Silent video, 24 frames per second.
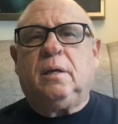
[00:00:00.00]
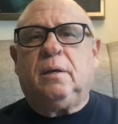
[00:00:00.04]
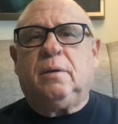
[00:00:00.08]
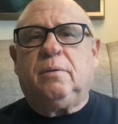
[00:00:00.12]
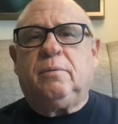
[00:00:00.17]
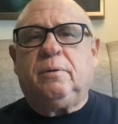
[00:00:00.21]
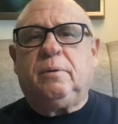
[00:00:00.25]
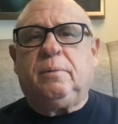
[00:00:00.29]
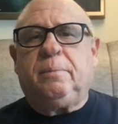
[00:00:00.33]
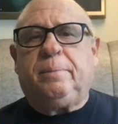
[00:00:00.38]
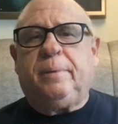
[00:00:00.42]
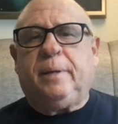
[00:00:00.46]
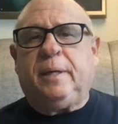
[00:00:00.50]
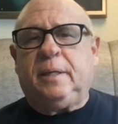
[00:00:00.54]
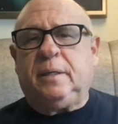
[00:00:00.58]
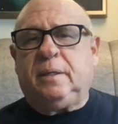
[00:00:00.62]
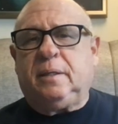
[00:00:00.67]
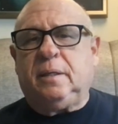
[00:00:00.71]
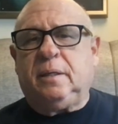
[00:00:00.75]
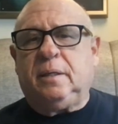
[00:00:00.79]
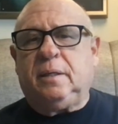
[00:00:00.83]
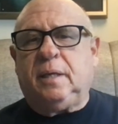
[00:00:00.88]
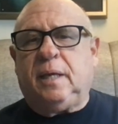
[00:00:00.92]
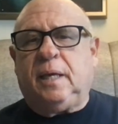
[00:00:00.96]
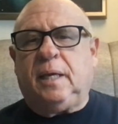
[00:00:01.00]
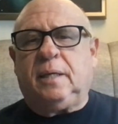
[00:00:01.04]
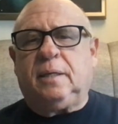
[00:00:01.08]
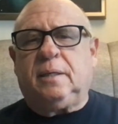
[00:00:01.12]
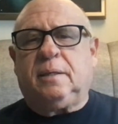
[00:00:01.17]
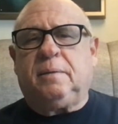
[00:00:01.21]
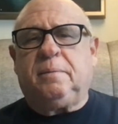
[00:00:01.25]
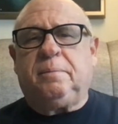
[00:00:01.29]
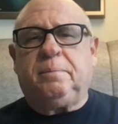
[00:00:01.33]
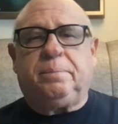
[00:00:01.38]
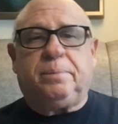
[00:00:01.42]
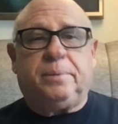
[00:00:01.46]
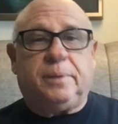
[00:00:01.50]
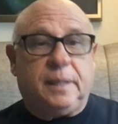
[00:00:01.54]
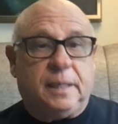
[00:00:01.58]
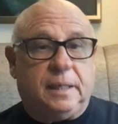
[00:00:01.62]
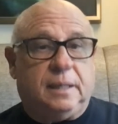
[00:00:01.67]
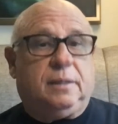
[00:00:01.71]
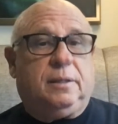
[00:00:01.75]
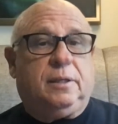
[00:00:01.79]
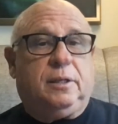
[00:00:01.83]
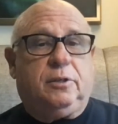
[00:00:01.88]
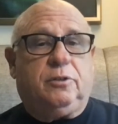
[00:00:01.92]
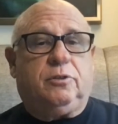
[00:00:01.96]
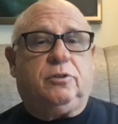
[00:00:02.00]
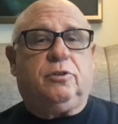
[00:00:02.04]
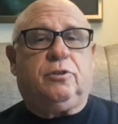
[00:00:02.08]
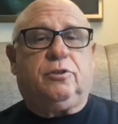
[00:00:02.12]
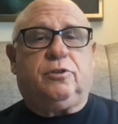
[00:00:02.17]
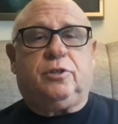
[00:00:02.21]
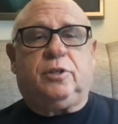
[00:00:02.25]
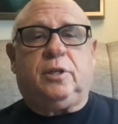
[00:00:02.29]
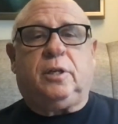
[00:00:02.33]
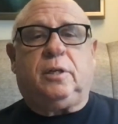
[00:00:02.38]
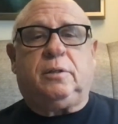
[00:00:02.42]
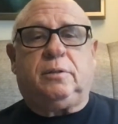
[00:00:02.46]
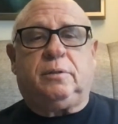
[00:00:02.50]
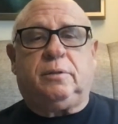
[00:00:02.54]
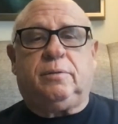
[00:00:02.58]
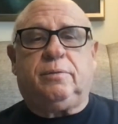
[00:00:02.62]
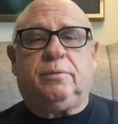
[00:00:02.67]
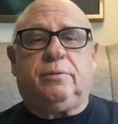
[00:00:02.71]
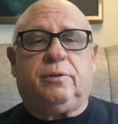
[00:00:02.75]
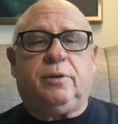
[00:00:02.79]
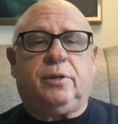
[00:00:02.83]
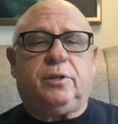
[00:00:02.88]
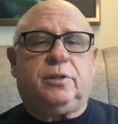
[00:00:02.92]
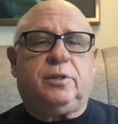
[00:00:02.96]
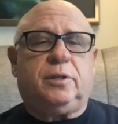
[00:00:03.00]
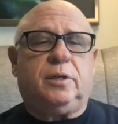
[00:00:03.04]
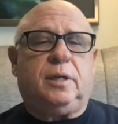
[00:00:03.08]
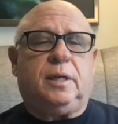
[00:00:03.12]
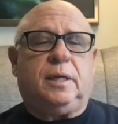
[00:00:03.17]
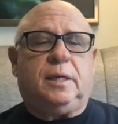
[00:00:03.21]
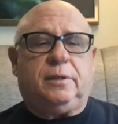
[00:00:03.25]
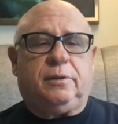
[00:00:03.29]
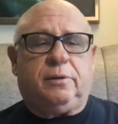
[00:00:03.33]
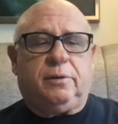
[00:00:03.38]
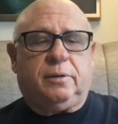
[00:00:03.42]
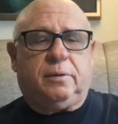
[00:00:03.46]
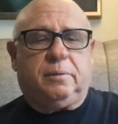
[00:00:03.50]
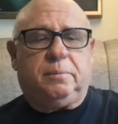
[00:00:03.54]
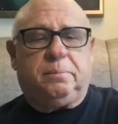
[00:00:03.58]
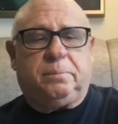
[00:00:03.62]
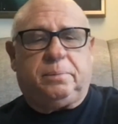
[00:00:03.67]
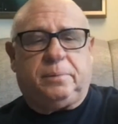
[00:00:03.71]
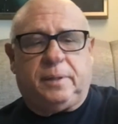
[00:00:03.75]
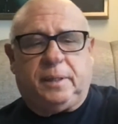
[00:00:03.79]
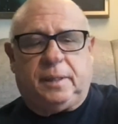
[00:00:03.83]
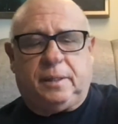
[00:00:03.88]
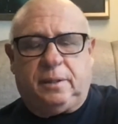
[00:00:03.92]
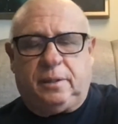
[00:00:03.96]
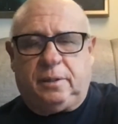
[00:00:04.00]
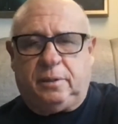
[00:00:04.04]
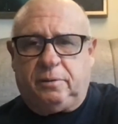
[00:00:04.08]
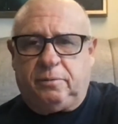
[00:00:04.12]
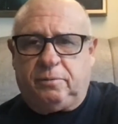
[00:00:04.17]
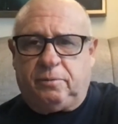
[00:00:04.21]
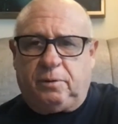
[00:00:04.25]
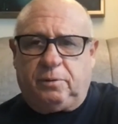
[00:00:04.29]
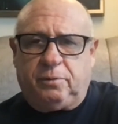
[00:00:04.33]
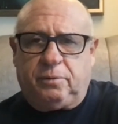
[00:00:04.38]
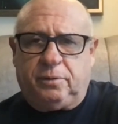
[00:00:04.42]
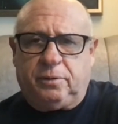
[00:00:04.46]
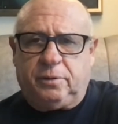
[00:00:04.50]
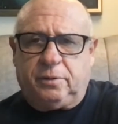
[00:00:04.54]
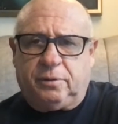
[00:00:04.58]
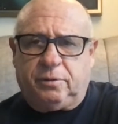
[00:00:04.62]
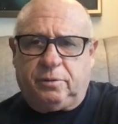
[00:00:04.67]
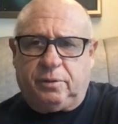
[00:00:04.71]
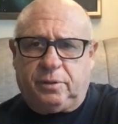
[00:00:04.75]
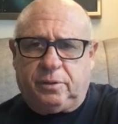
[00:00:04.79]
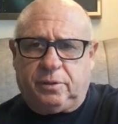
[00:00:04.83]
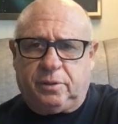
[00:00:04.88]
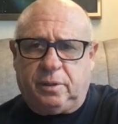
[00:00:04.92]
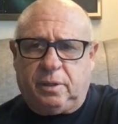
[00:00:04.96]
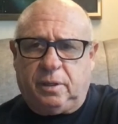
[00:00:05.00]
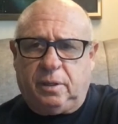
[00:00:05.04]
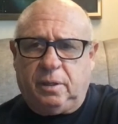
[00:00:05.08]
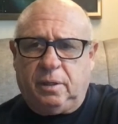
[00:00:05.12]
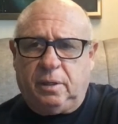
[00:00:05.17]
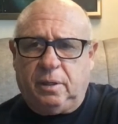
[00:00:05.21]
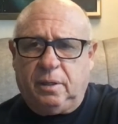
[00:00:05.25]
repented and completely took shelter of Krishna and are completely devoted to Krishna.